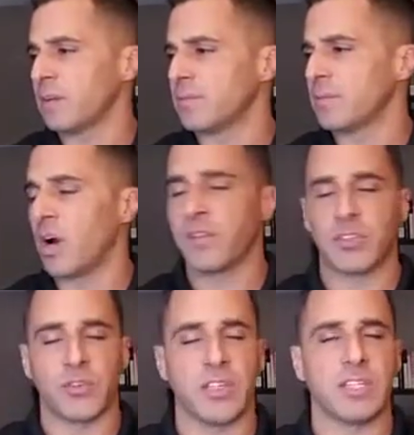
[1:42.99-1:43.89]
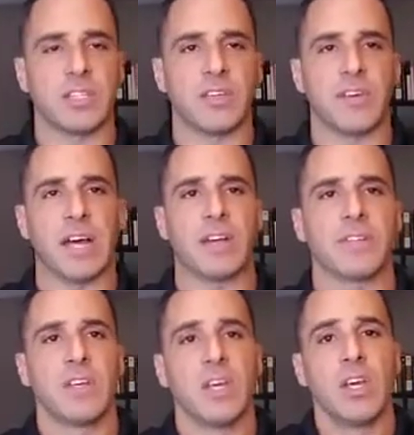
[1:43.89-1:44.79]
Office
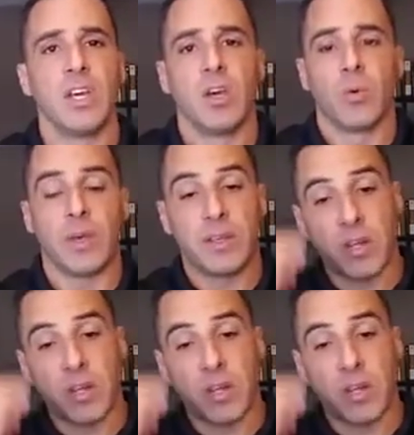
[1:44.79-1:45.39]
365. We